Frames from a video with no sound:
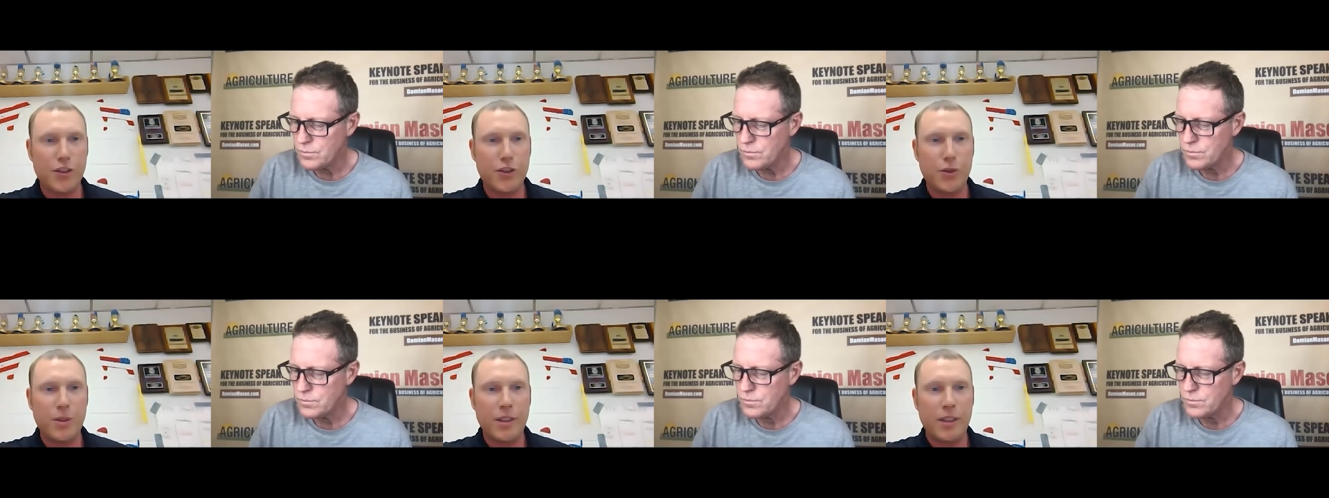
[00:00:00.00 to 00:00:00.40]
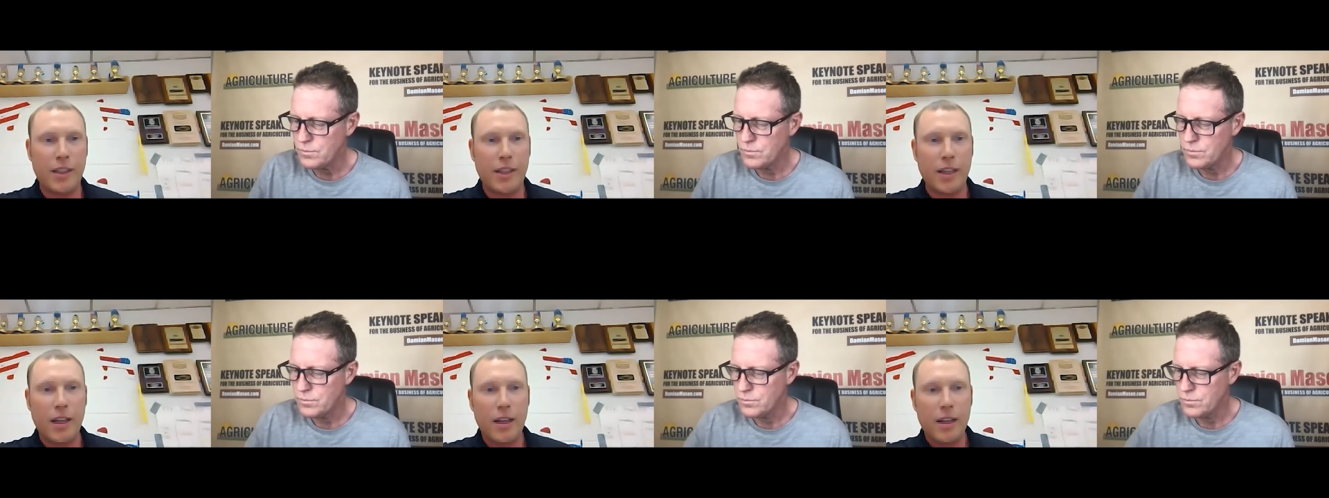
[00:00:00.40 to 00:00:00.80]
Speaker 1: and
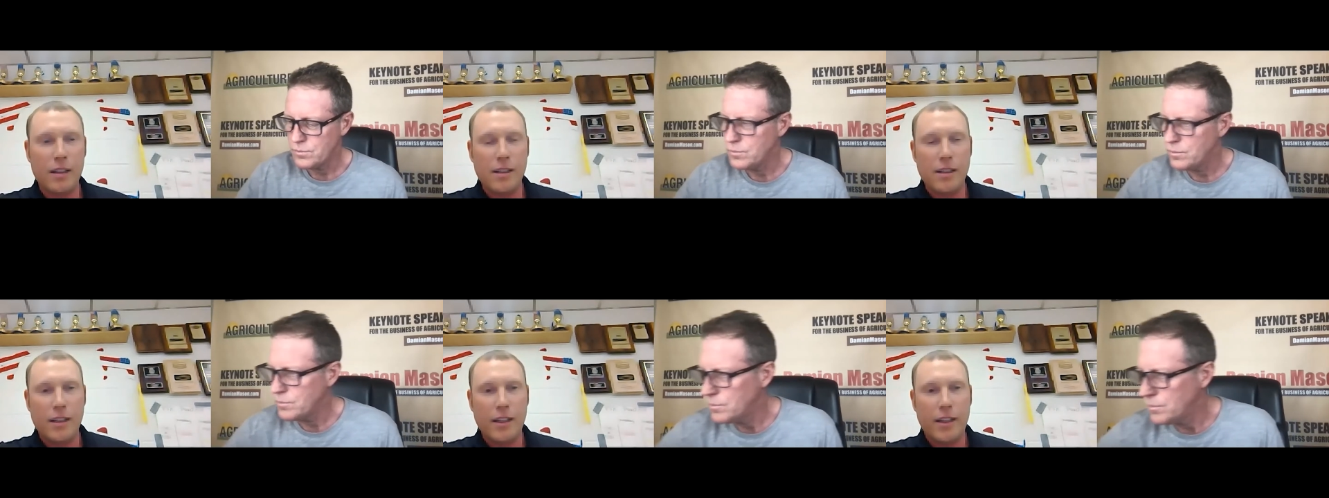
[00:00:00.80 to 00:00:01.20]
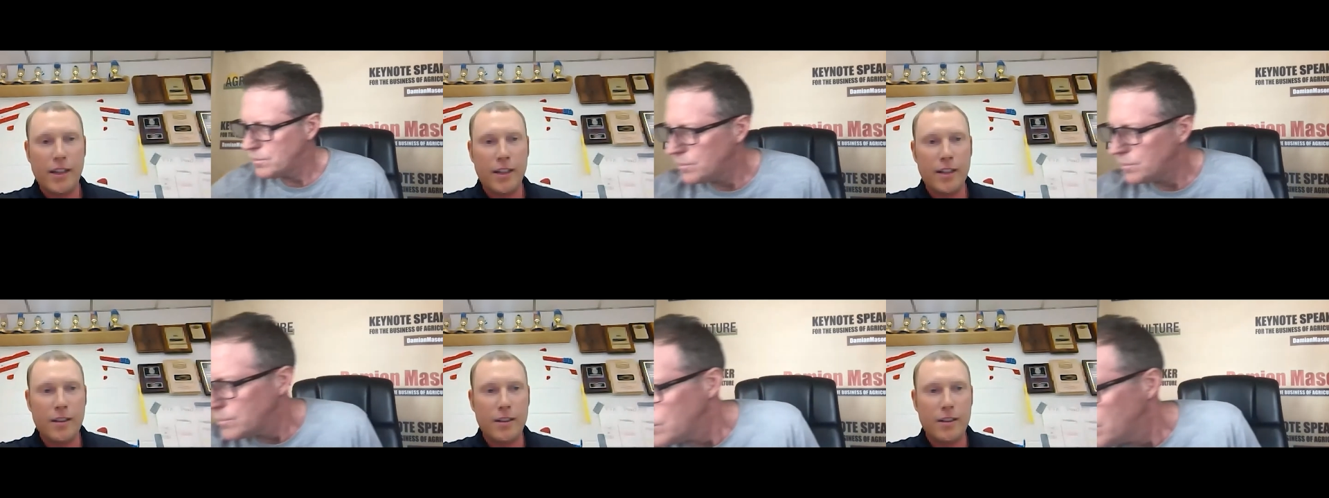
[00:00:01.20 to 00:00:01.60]
unique.
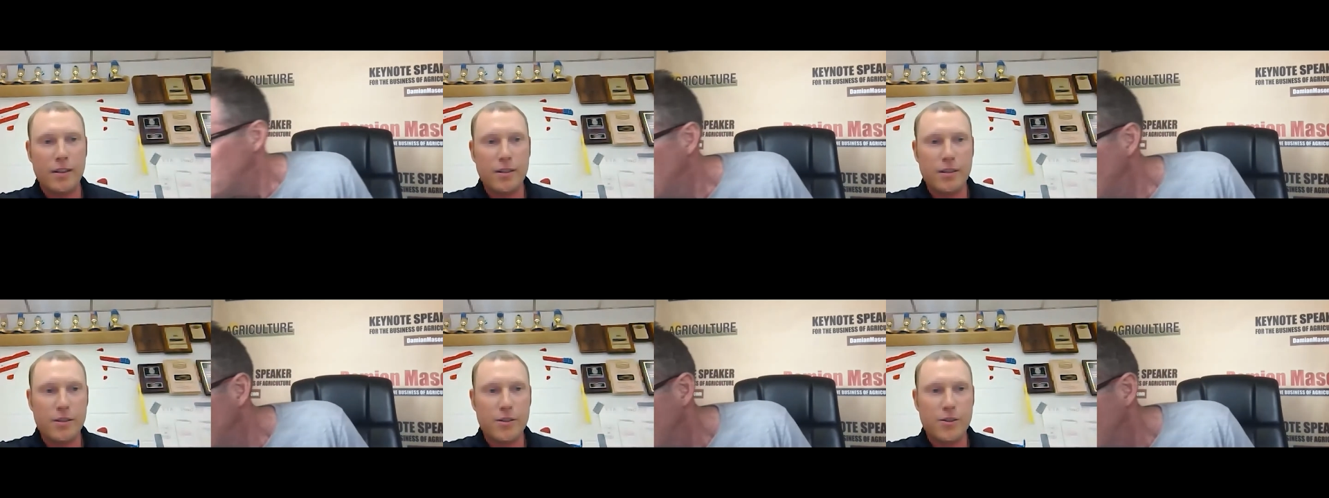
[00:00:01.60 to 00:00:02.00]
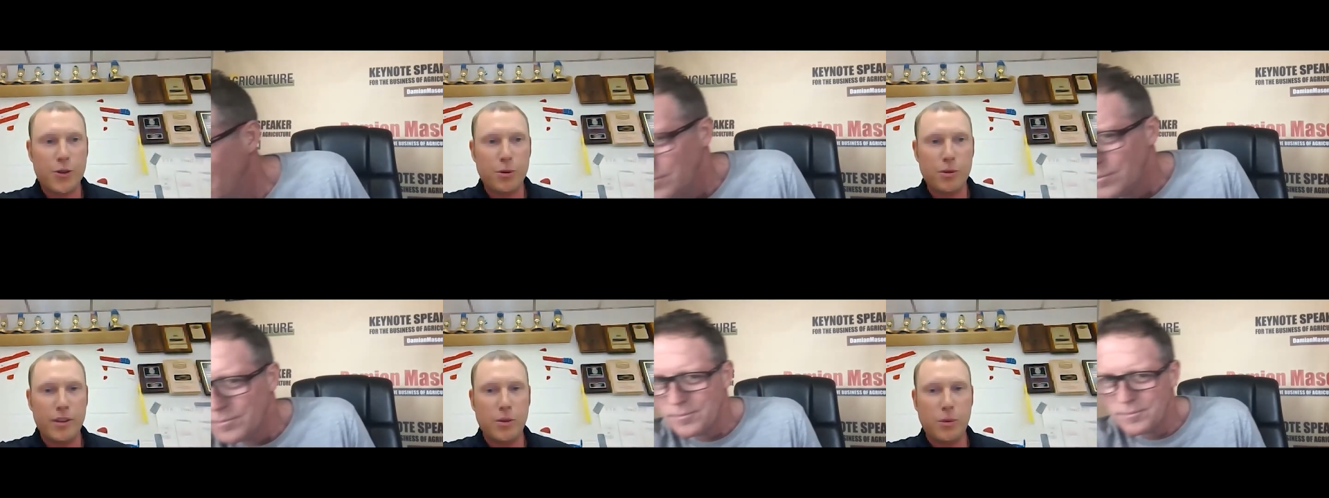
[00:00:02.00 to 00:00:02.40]
And
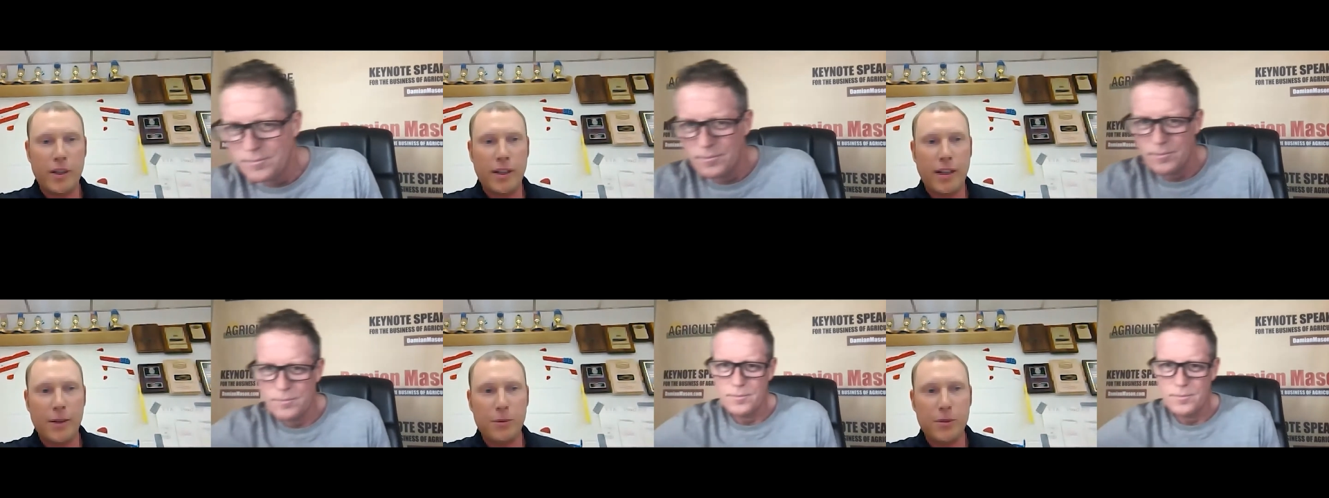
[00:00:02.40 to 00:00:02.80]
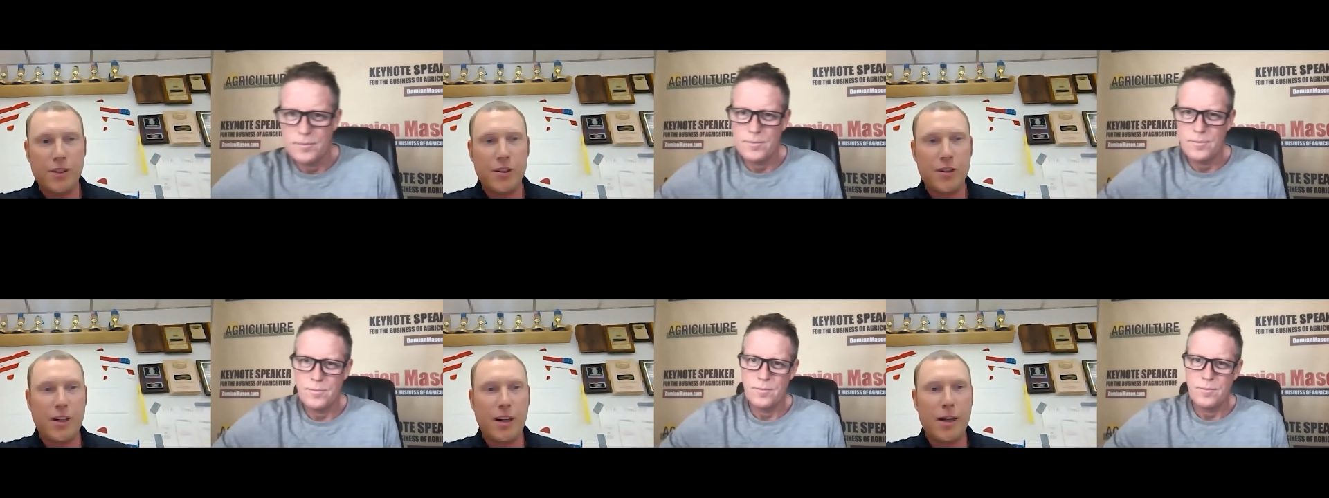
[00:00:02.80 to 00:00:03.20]
truly, the way I would
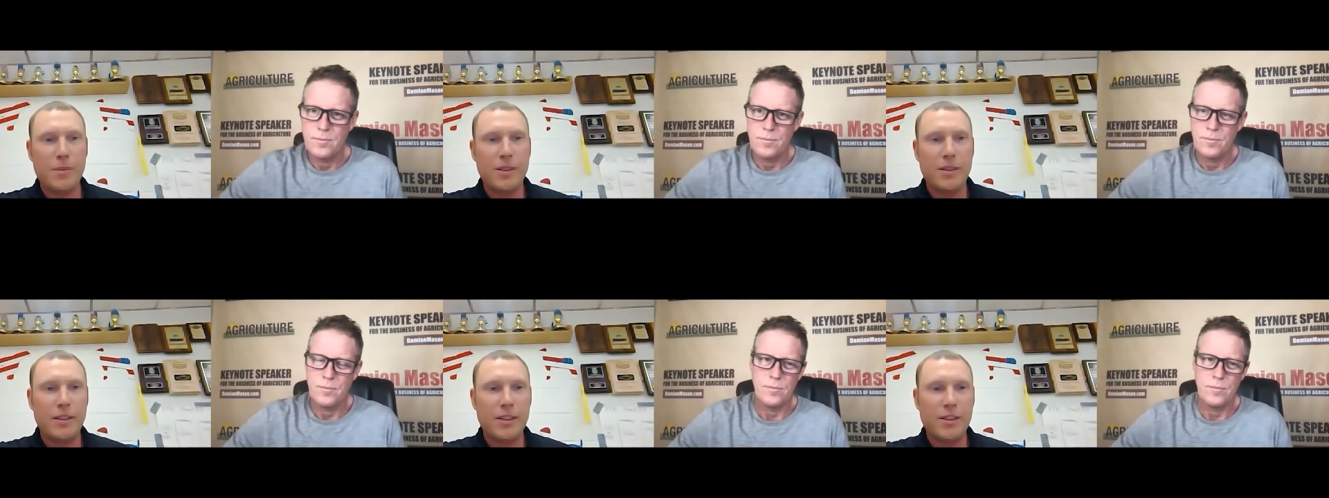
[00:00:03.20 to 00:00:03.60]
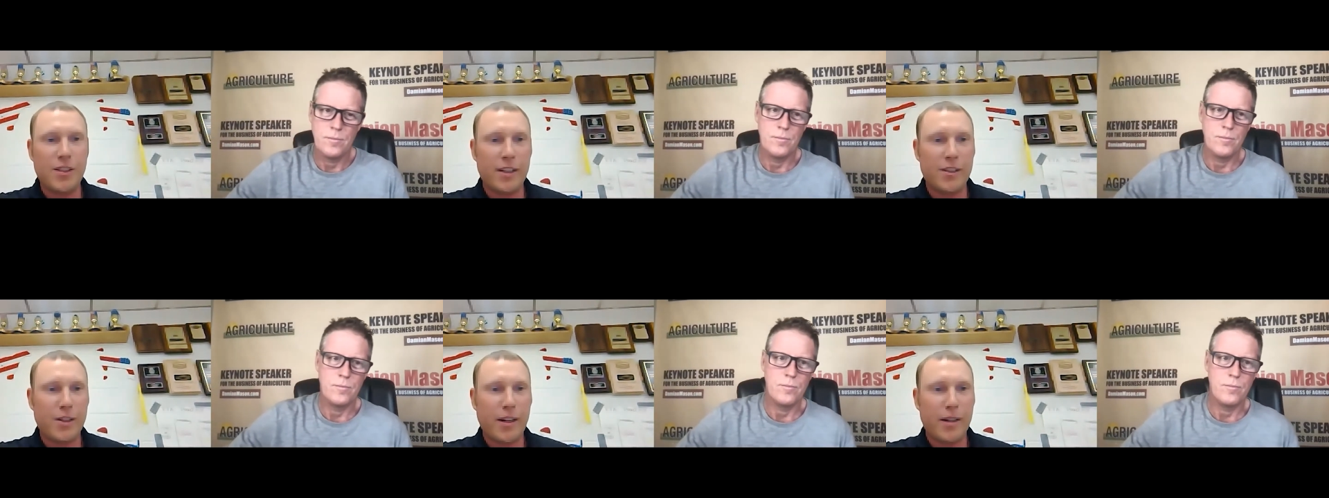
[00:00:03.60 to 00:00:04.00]
describe it is
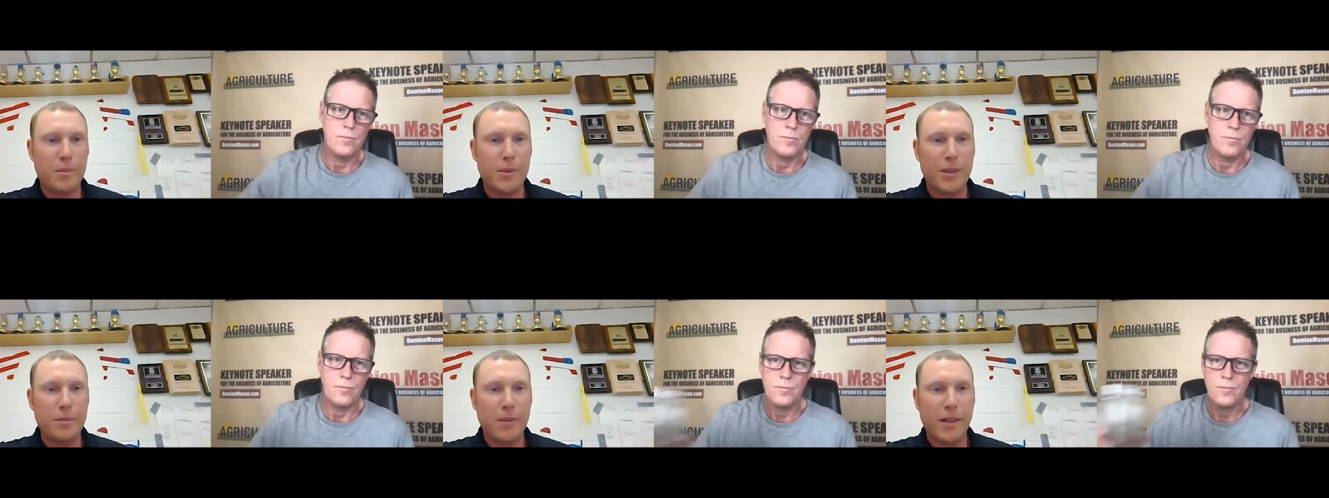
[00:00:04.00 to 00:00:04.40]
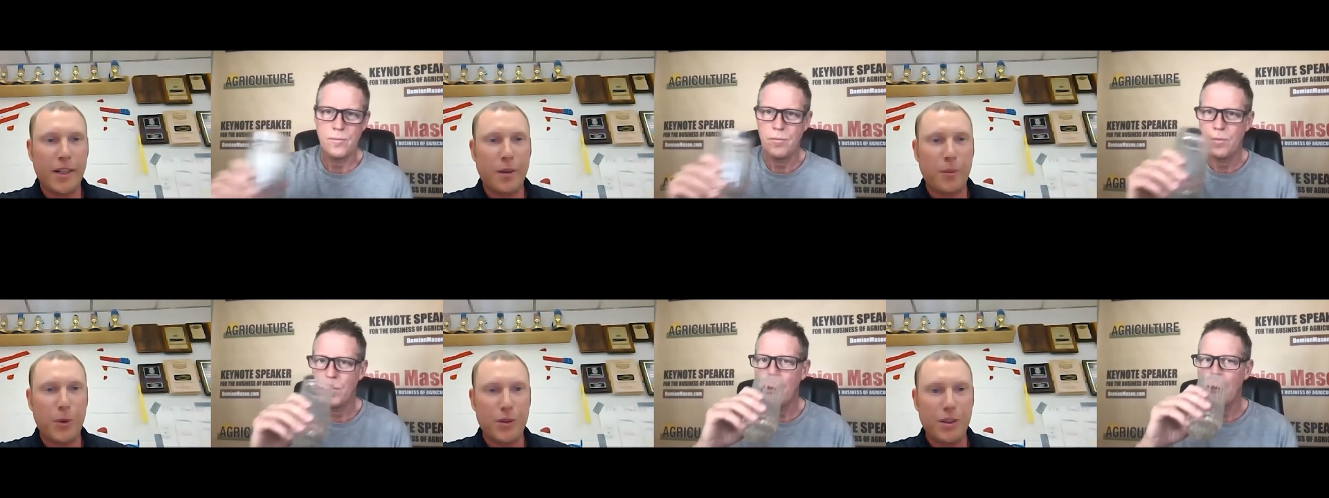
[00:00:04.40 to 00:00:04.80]
I try to meet my
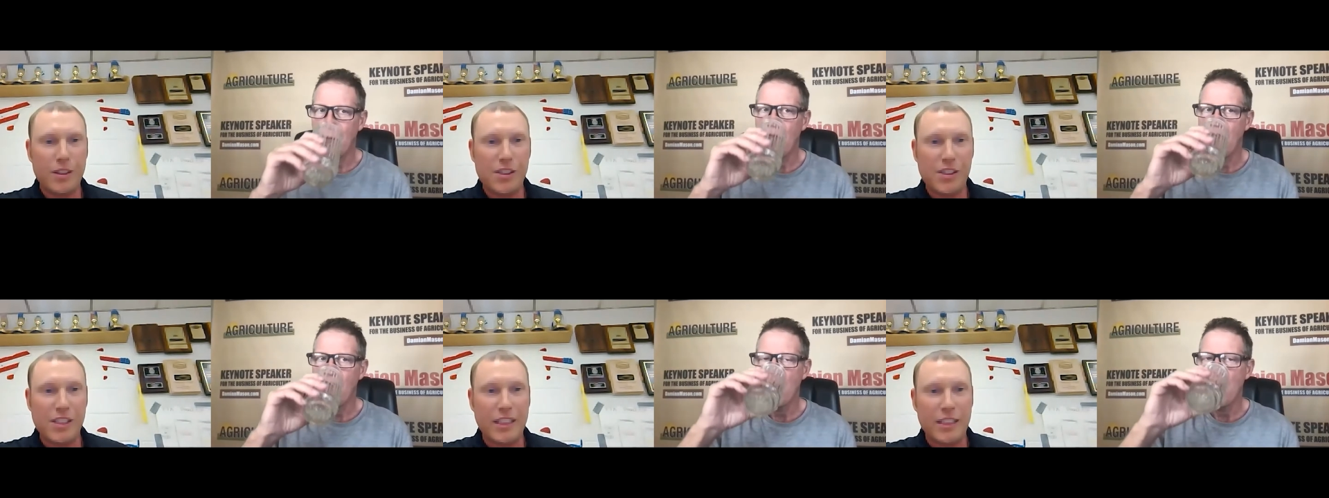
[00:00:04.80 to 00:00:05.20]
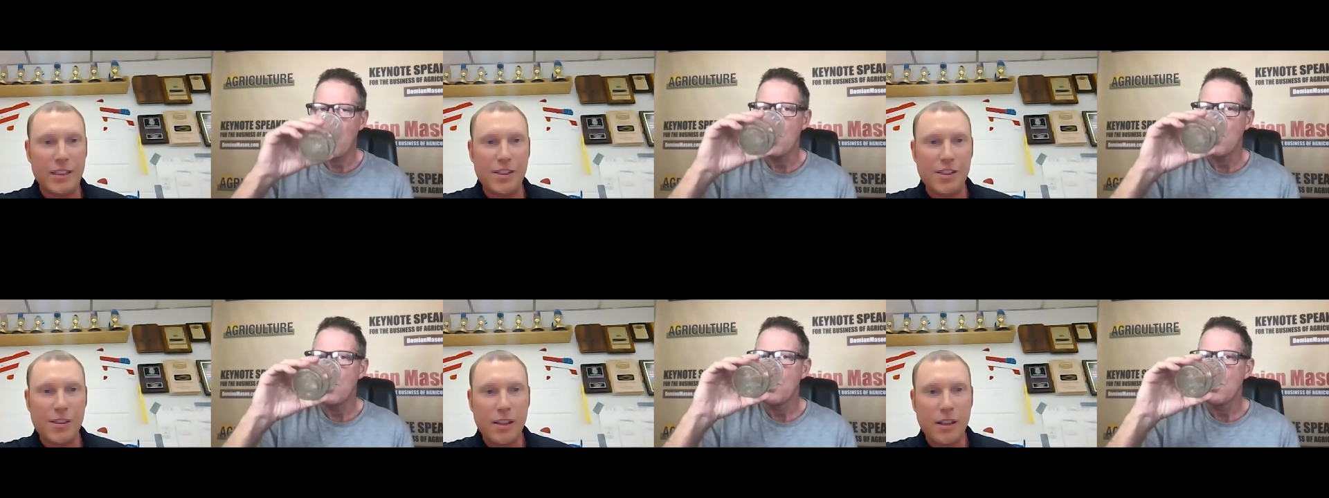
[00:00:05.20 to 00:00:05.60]
community's
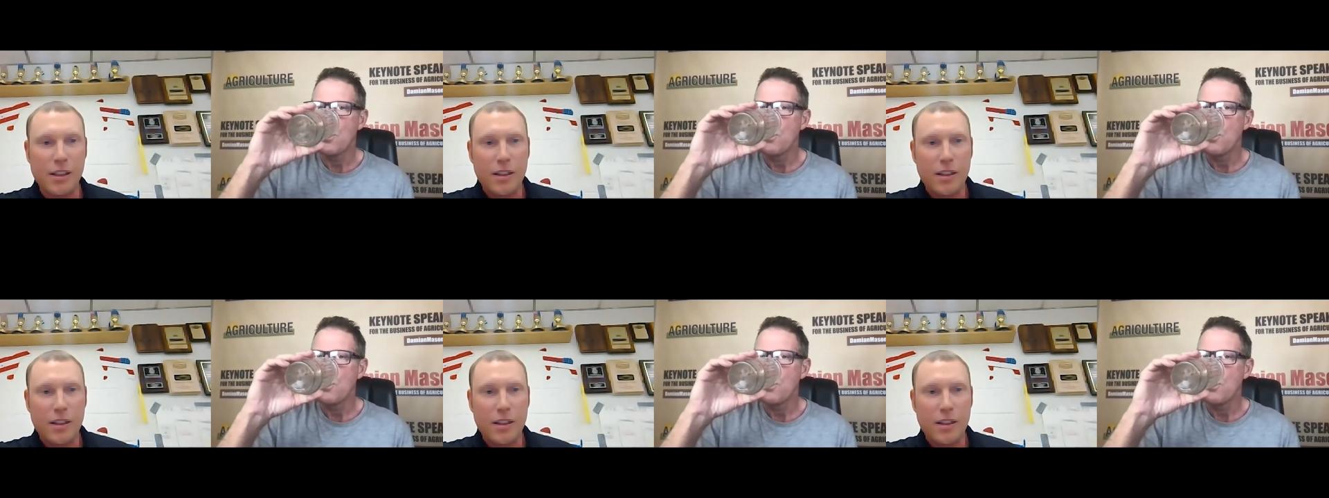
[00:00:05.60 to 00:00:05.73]
needs.